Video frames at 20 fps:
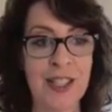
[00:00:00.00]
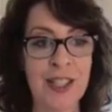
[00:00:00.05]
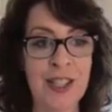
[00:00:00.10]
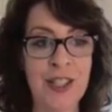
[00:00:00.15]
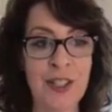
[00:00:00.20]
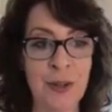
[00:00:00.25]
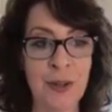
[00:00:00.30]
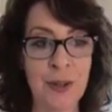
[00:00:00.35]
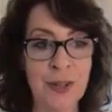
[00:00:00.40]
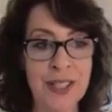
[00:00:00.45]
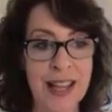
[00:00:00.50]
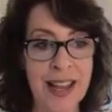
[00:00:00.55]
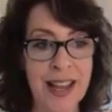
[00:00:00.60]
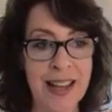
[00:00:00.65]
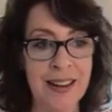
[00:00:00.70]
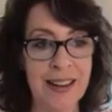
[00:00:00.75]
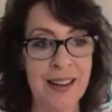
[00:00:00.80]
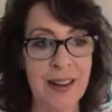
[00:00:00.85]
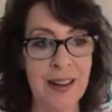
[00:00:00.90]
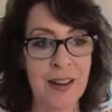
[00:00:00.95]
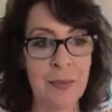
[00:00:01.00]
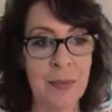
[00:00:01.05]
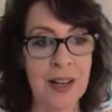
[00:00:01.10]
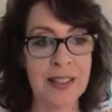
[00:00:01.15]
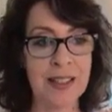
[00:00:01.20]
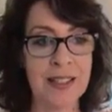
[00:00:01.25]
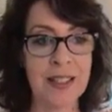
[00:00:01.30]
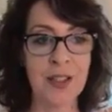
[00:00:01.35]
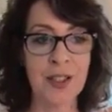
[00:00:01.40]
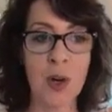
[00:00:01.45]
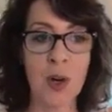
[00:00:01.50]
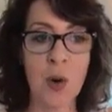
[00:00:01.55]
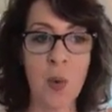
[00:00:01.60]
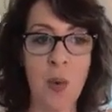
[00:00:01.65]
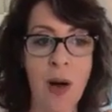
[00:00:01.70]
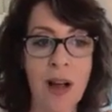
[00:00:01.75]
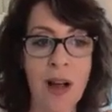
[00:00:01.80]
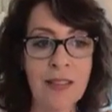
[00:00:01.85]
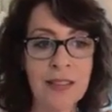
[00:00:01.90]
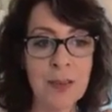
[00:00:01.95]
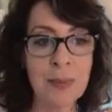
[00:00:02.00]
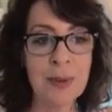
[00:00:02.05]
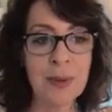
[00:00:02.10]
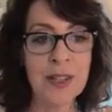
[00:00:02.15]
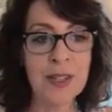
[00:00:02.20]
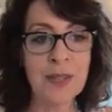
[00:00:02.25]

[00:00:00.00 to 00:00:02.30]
It's so dated, but it's such a quality